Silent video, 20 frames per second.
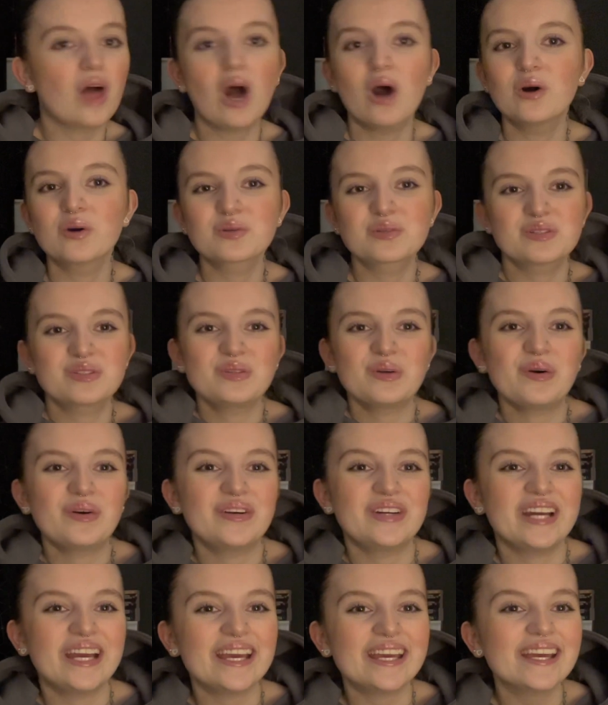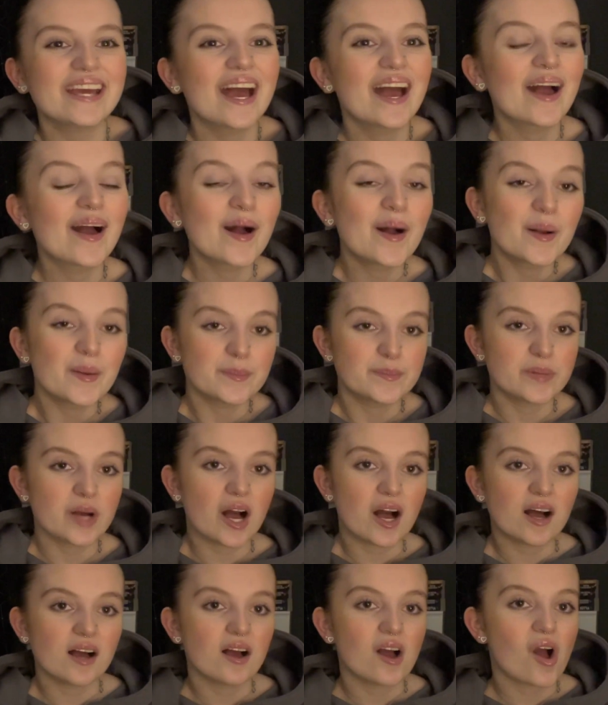whole story
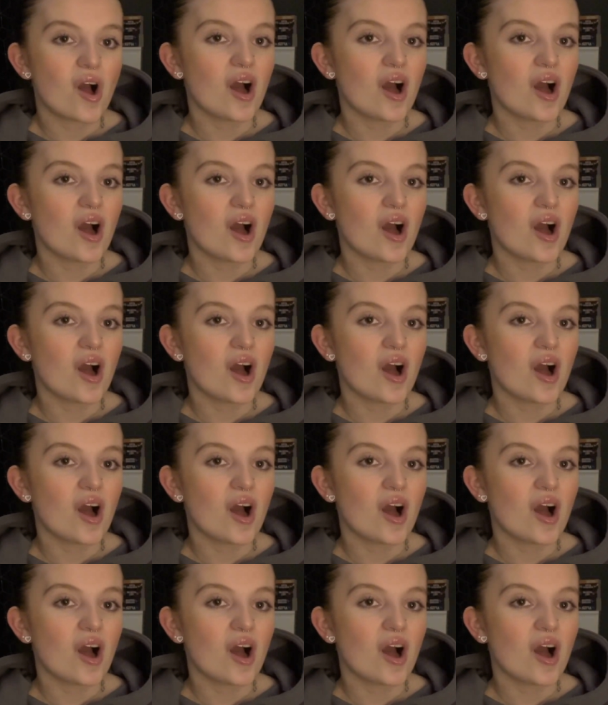but